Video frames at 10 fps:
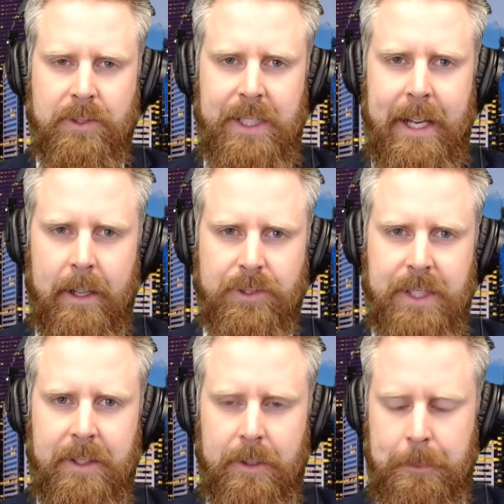Pregnancy Care
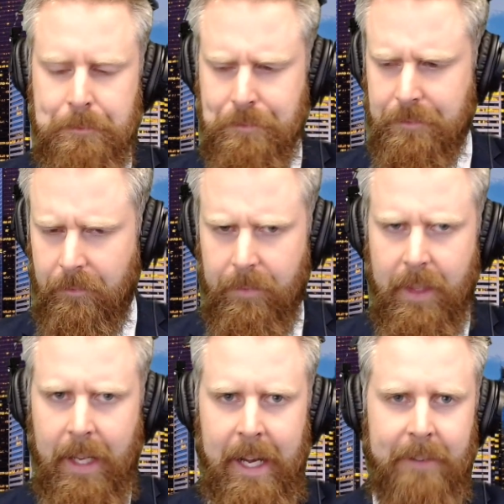Center.
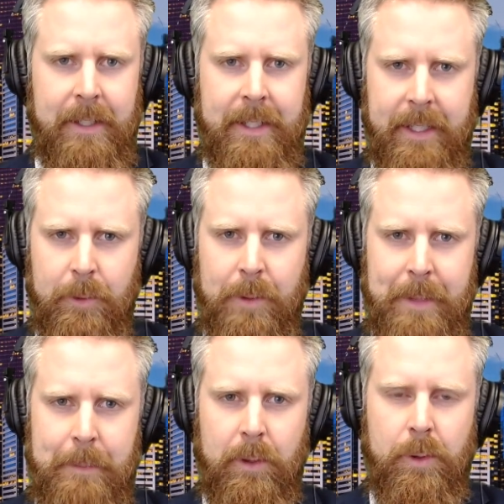I've connected with
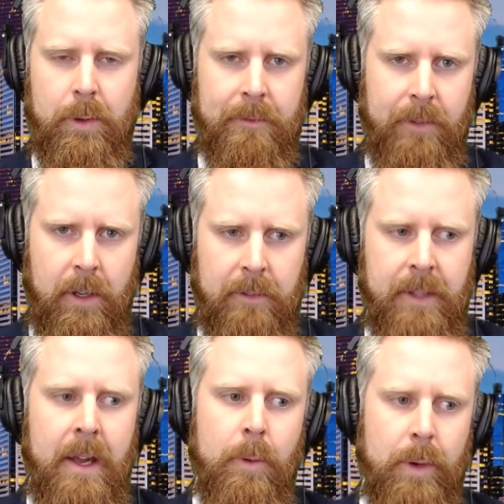people who are involved
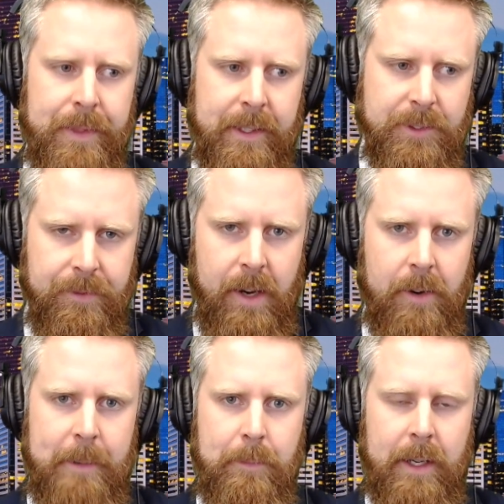with this
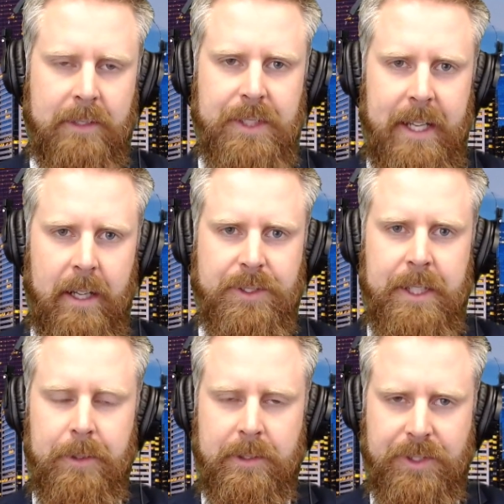very pregnancy care
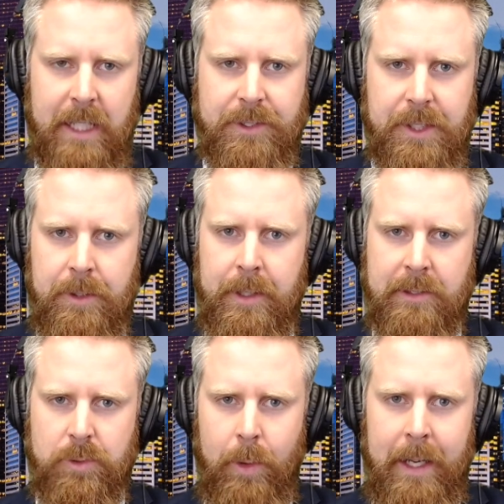center in Saskatoon
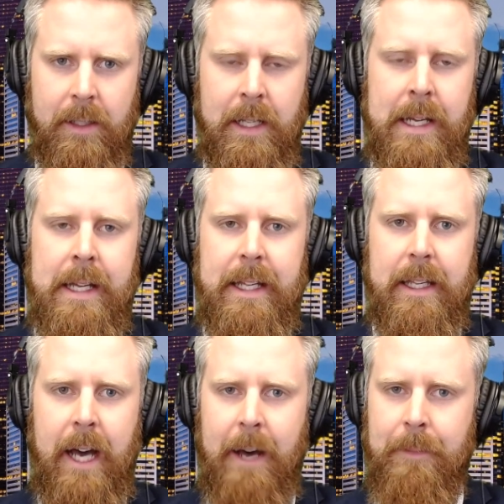as well.
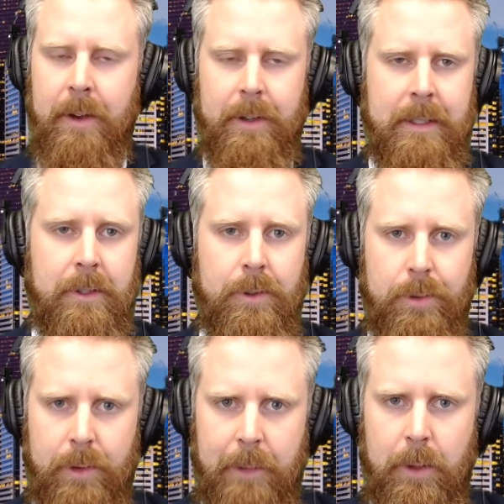They're
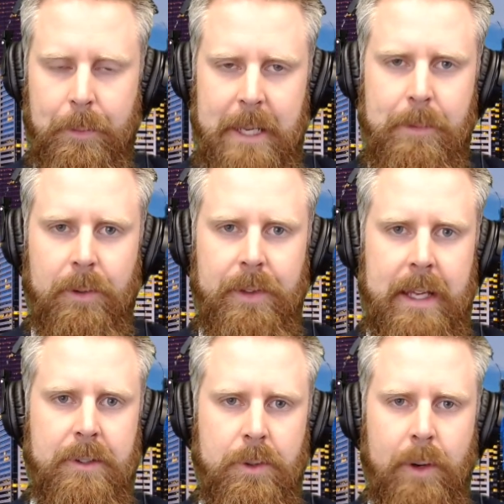incredible people.
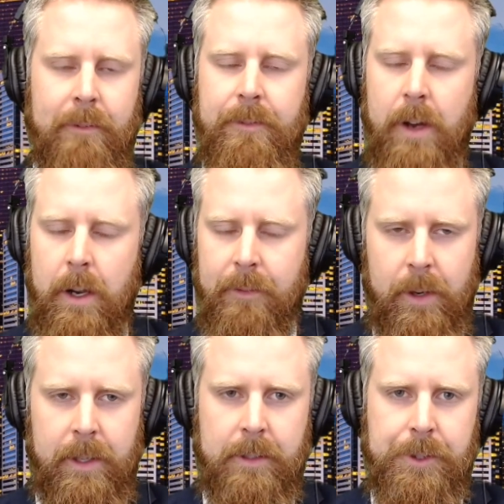They do a very,
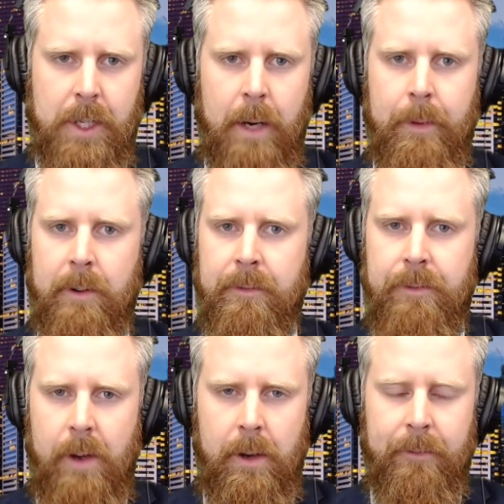very good job. They're
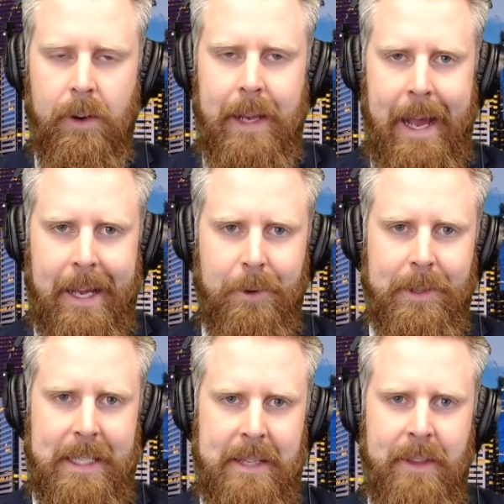very, very
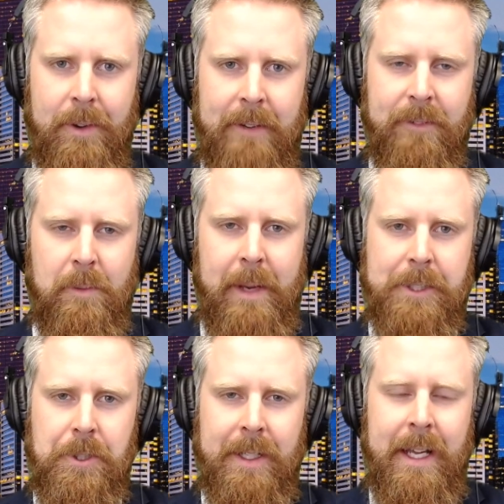accurate in their
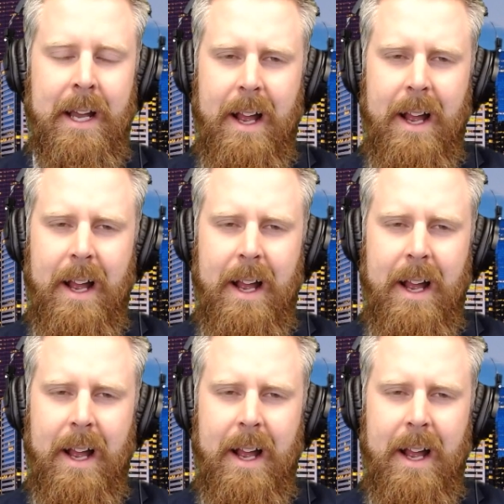information.